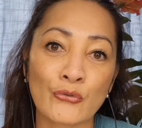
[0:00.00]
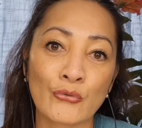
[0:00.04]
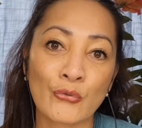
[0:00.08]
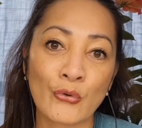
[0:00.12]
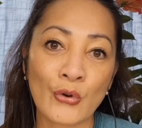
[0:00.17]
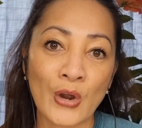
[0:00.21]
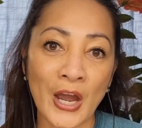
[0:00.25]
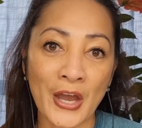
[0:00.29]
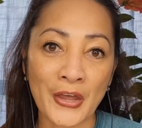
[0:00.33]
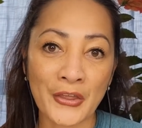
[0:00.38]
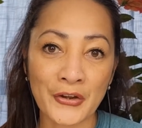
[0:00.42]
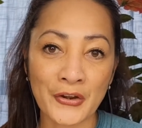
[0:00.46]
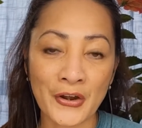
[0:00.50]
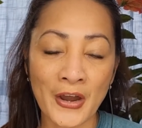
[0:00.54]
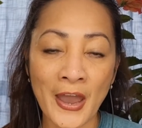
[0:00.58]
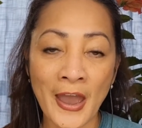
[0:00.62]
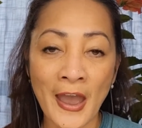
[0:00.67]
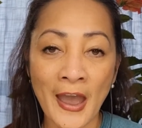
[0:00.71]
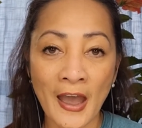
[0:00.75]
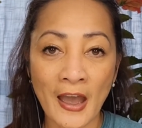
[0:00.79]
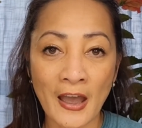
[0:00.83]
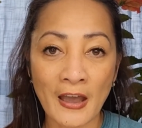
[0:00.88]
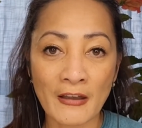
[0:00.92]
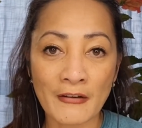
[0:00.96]
rather
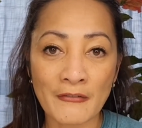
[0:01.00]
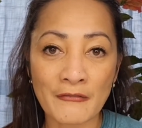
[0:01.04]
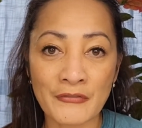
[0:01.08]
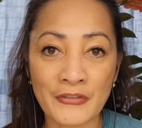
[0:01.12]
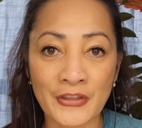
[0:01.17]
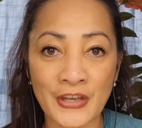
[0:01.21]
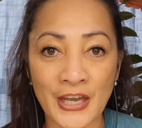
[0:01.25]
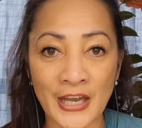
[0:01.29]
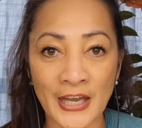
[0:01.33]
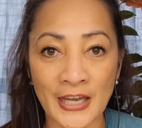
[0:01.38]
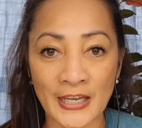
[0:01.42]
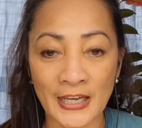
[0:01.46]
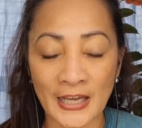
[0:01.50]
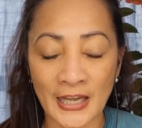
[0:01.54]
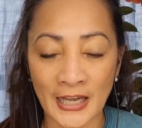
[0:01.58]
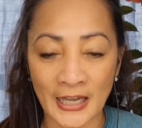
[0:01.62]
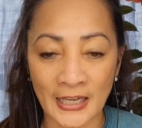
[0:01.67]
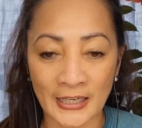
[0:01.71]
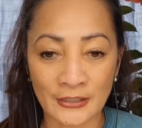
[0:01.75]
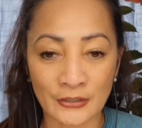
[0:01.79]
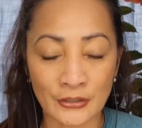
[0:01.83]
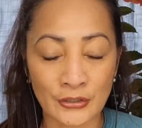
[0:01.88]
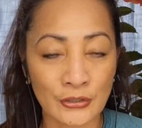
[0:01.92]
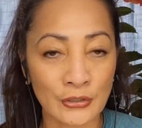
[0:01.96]
have the
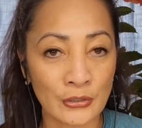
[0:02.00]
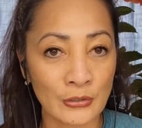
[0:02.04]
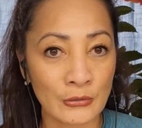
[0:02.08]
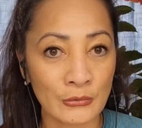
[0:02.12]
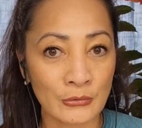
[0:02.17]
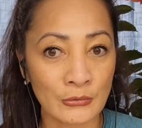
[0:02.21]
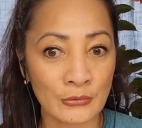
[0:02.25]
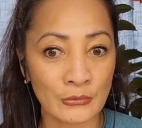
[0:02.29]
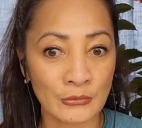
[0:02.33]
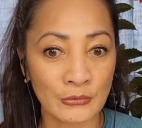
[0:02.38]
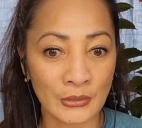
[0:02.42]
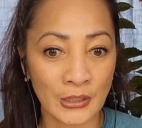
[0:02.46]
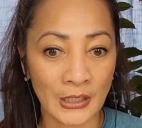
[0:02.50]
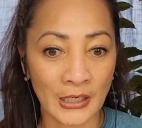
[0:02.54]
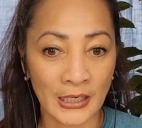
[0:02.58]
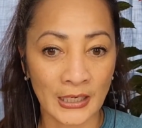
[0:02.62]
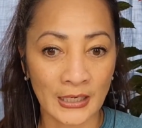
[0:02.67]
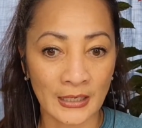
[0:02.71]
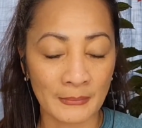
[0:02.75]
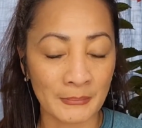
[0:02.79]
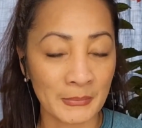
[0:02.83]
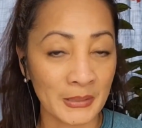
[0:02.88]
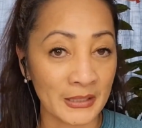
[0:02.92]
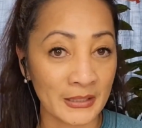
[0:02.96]

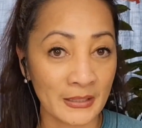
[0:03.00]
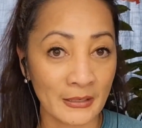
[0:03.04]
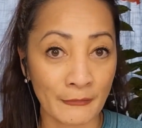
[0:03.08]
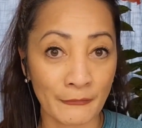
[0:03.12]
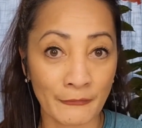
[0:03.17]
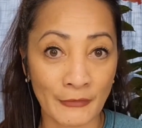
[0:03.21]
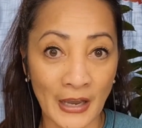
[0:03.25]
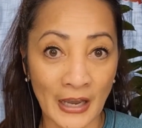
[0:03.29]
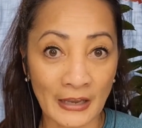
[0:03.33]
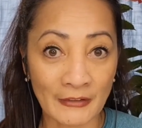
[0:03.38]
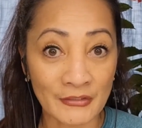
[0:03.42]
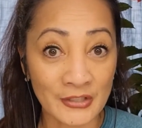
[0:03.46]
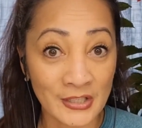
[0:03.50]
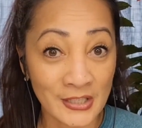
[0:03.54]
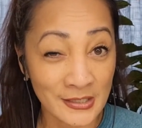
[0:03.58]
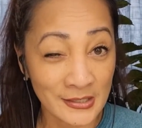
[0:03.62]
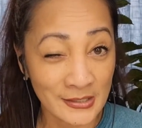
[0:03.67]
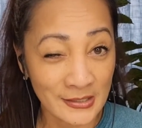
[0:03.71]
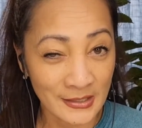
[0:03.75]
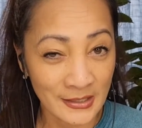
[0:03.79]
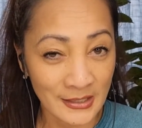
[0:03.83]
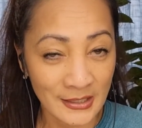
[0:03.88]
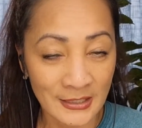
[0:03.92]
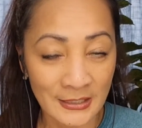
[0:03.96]

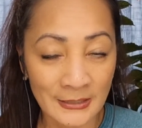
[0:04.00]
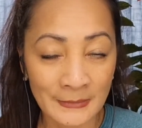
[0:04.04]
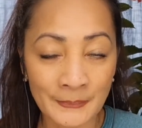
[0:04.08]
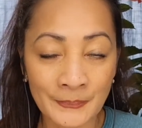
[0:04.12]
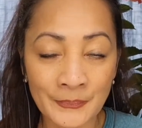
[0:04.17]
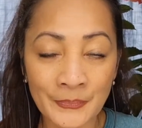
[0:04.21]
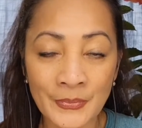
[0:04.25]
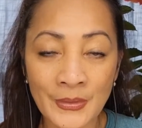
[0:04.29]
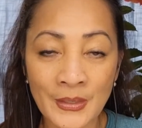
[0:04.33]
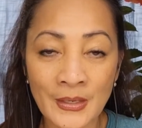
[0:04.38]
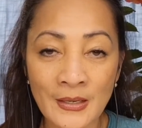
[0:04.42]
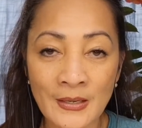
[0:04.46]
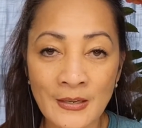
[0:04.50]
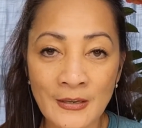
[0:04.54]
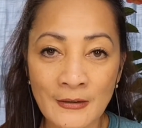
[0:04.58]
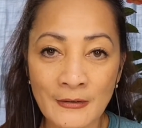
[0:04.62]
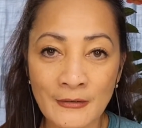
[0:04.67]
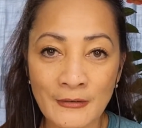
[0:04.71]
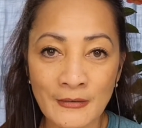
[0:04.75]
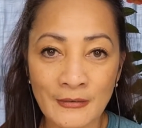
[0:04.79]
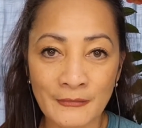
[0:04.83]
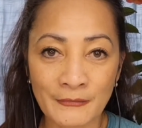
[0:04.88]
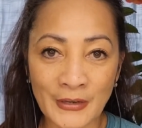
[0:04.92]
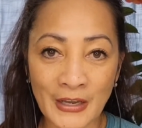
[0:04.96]

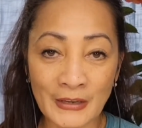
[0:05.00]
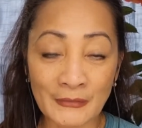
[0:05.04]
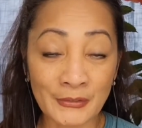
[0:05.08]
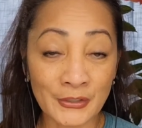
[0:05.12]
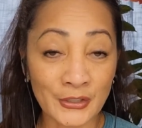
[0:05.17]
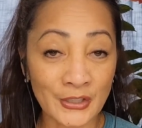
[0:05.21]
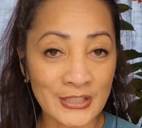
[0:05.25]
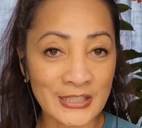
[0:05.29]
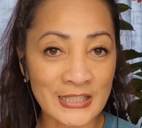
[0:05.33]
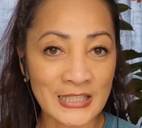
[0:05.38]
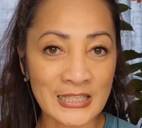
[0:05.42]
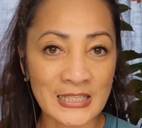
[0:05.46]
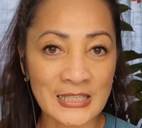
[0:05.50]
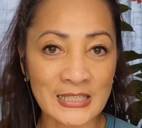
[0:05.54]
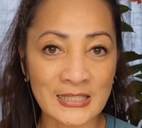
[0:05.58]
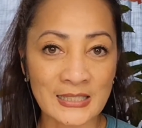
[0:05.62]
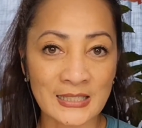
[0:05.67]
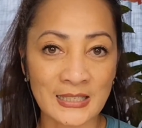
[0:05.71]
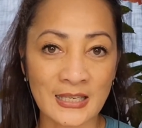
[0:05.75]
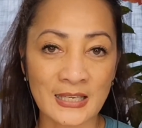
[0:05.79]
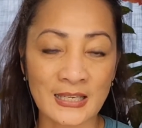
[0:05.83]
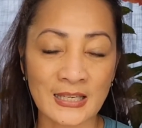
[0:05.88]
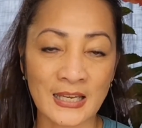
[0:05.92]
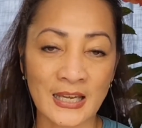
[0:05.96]

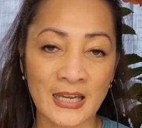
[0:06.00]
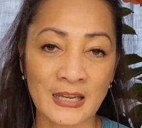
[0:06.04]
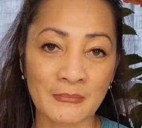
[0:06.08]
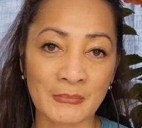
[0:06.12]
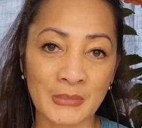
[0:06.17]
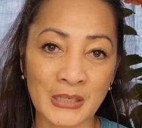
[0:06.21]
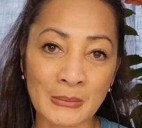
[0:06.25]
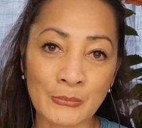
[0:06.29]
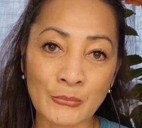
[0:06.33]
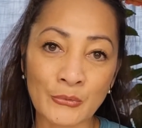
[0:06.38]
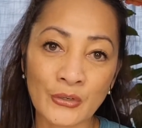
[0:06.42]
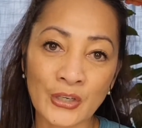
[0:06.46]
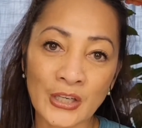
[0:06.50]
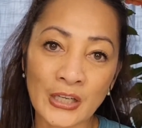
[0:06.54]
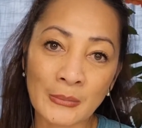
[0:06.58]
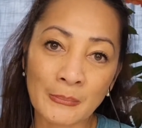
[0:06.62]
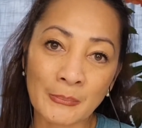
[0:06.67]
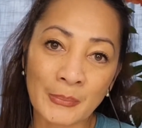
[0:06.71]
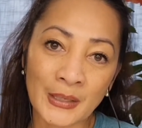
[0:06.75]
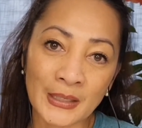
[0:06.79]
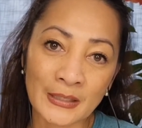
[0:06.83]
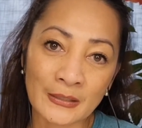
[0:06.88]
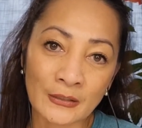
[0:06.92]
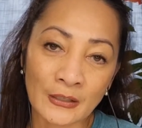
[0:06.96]
516 memory,
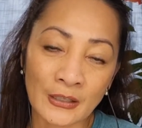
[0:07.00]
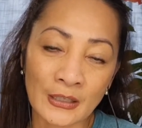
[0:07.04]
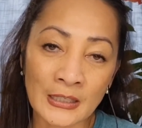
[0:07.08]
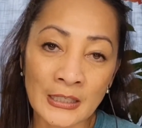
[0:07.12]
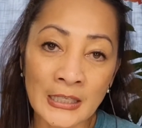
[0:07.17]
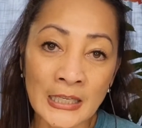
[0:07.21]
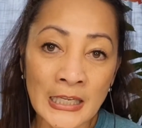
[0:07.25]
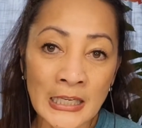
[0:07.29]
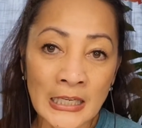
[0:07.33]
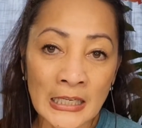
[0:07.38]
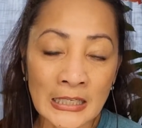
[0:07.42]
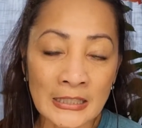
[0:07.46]
but then